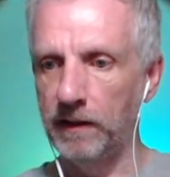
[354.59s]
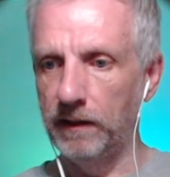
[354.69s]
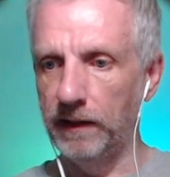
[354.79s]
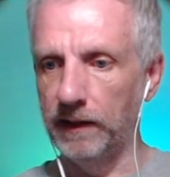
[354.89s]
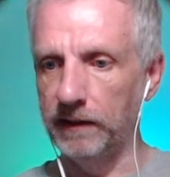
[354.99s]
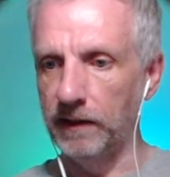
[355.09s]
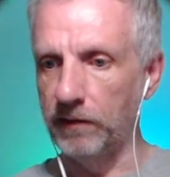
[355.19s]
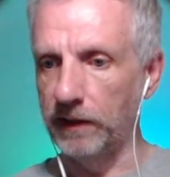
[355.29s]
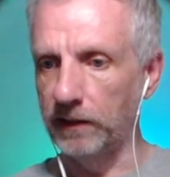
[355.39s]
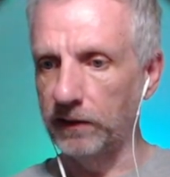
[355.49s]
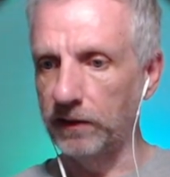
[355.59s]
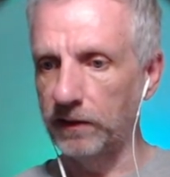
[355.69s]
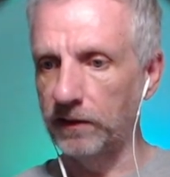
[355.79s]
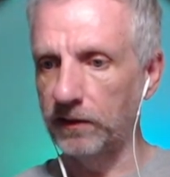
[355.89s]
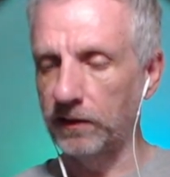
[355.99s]
And everything else
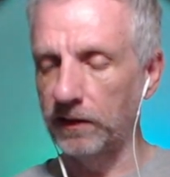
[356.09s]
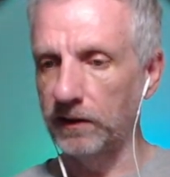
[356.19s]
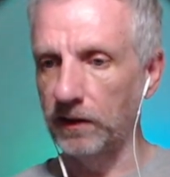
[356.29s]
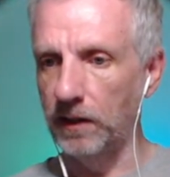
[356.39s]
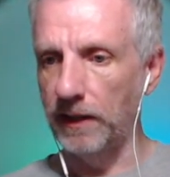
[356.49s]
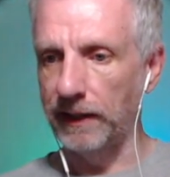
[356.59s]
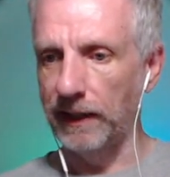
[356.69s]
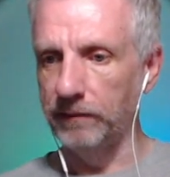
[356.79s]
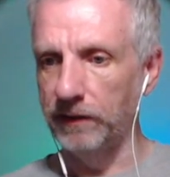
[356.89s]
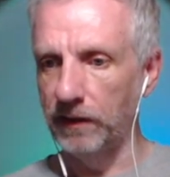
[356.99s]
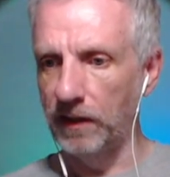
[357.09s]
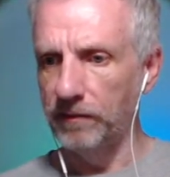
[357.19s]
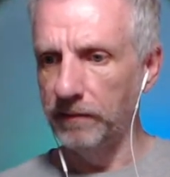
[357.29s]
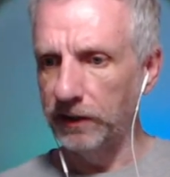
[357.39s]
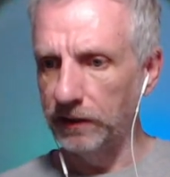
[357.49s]
is, is all right. We don't have
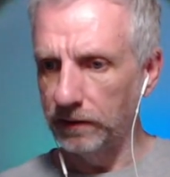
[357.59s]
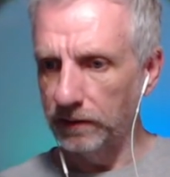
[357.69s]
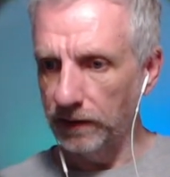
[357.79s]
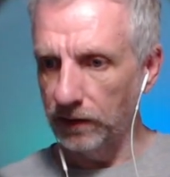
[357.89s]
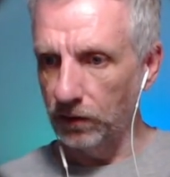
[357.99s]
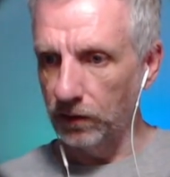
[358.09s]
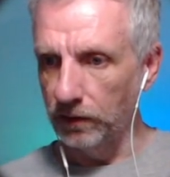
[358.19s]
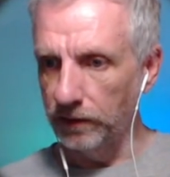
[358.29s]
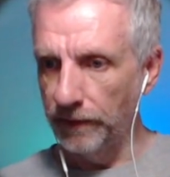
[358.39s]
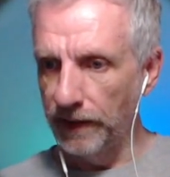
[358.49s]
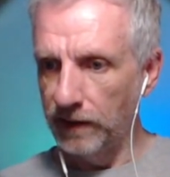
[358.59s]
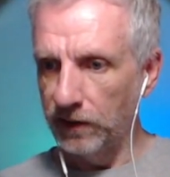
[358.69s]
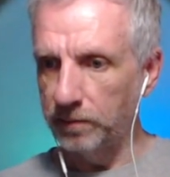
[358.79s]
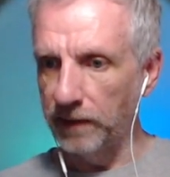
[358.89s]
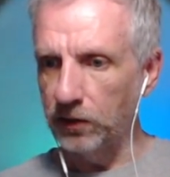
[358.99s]
emission. That's all good.
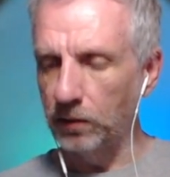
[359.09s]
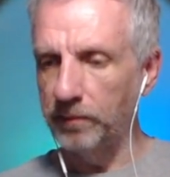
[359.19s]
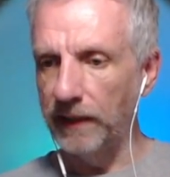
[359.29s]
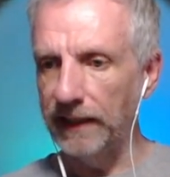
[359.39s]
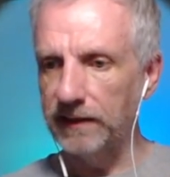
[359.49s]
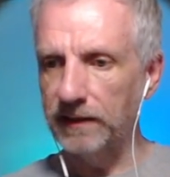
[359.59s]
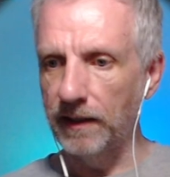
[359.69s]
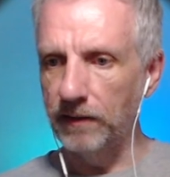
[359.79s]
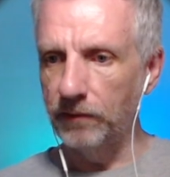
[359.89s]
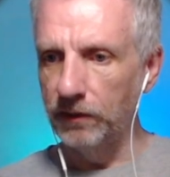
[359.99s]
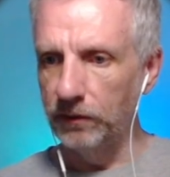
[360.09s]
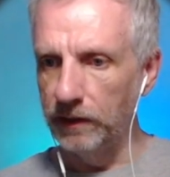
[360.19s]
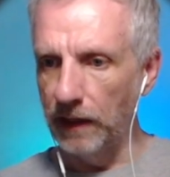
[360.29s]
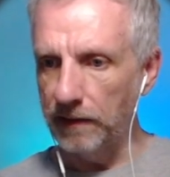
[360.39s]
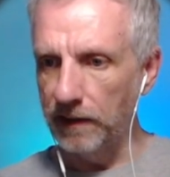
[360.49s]
Special bakes, I think we do
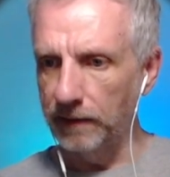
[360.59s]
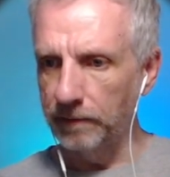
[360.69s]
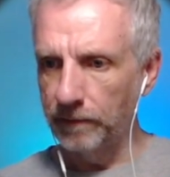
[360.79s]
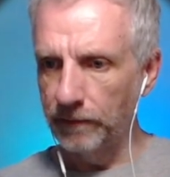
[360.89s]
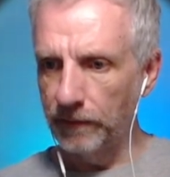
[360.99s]
nothing